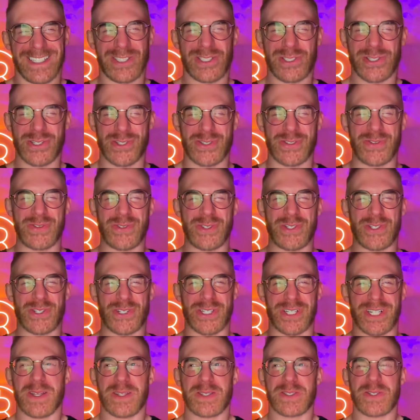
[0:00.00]
Sure, for
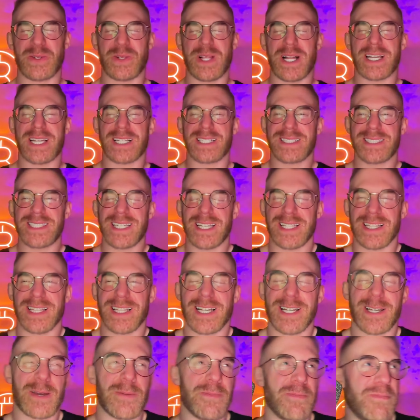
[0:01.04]
sure. So like I said,
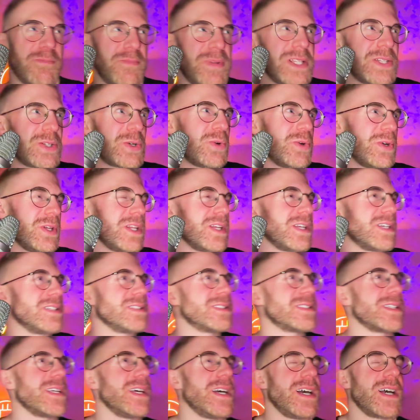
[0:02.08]
like Bitcoin
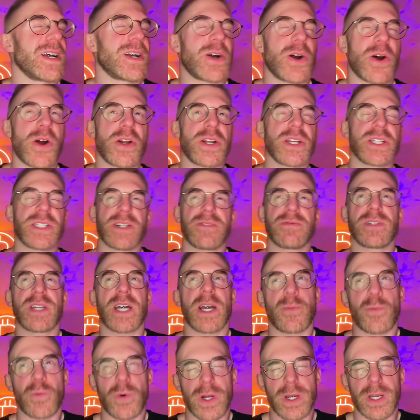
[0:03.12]
is a Kardashev
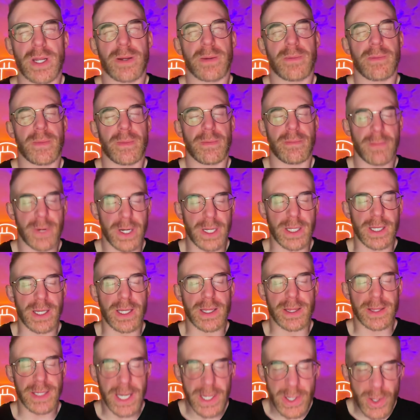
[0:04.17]
type one money,
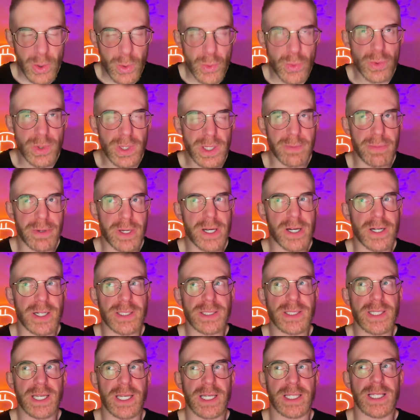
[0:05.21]
not only
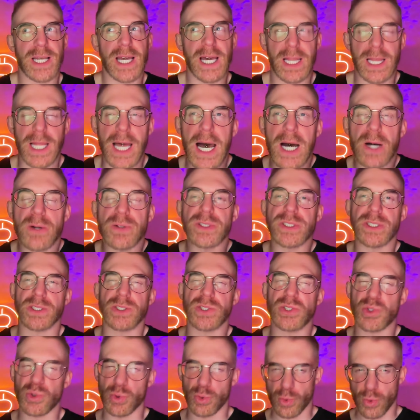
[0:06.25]
because it allows
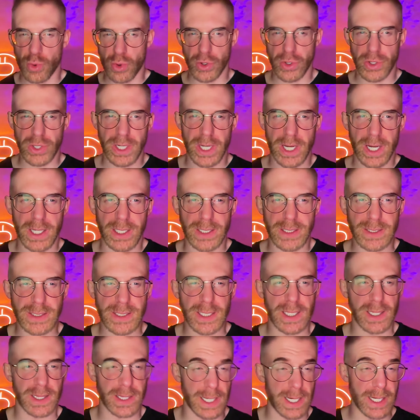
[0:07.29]
us to
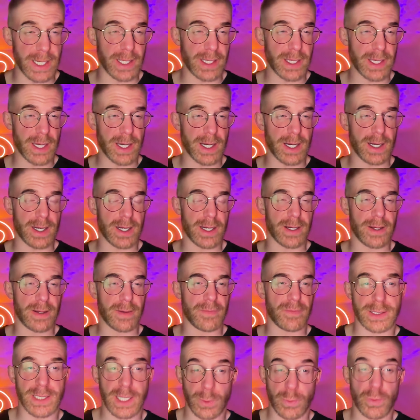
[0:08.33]
organize like
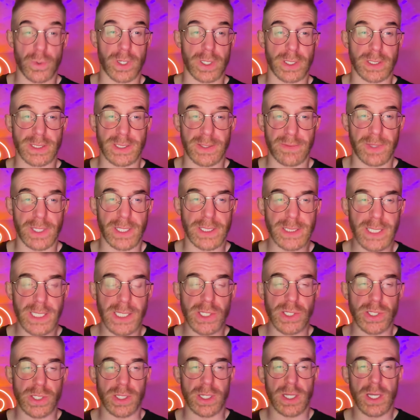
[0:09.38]
um, type one
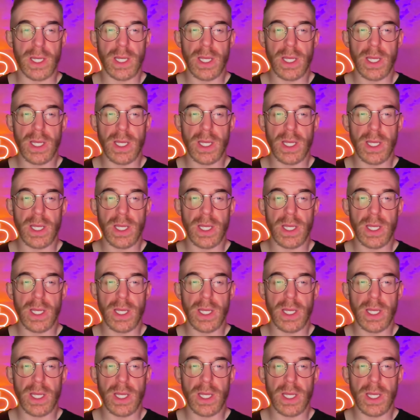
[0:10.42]
civilization,